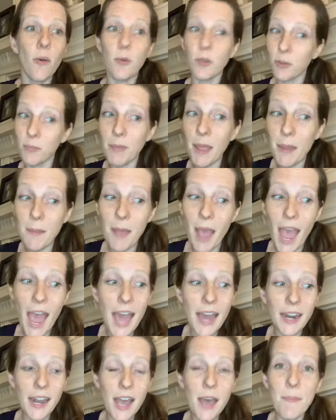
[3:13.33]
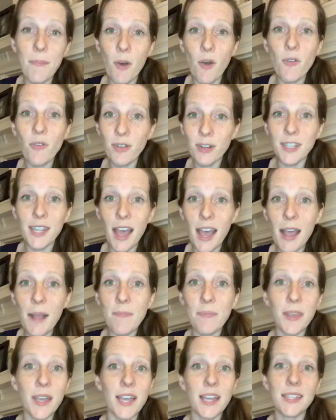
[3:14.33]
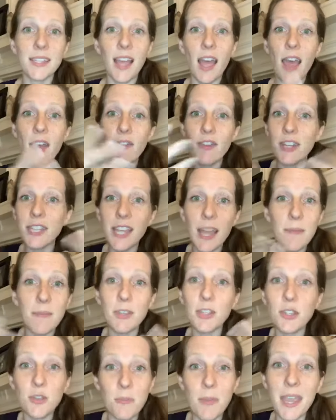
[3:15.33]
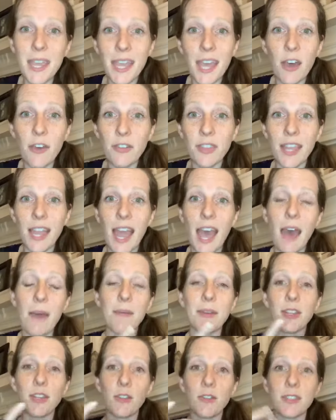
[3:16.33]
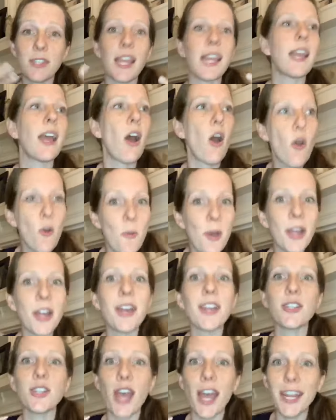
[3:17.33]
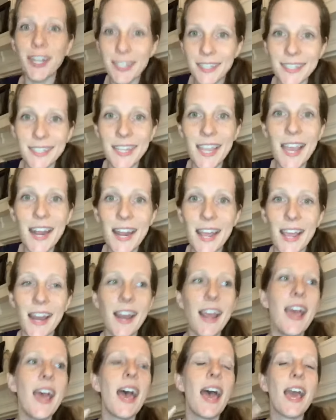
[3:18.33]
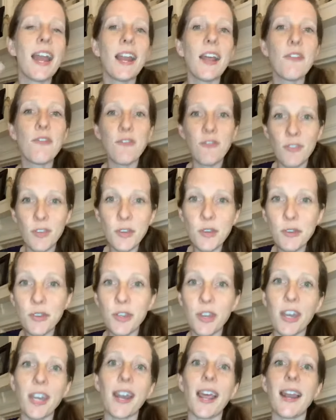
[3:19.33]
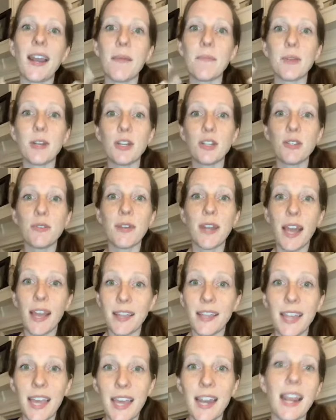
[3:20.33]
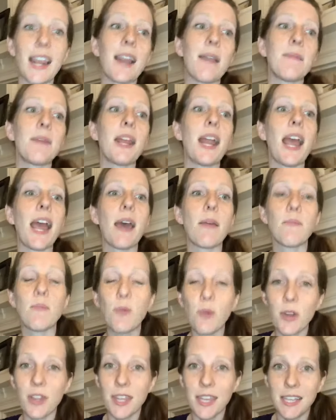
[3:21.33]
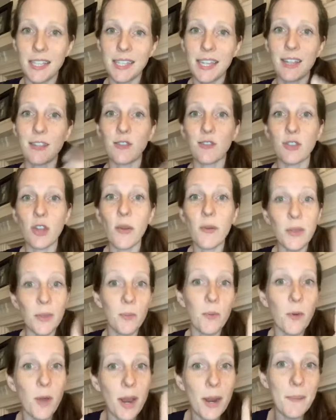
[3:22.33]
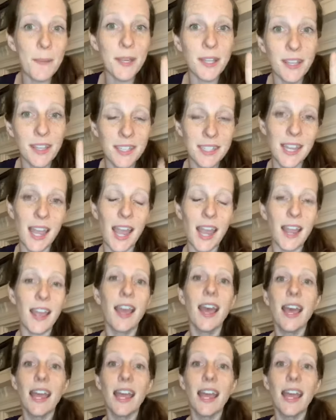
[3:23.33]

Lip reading: they add up over time. Because every time that you make a healthy habit, you say, oh my gosh, I did it and I feel good, and I'm going to do it again, and I'm going to add more things in. So start with one meal a day.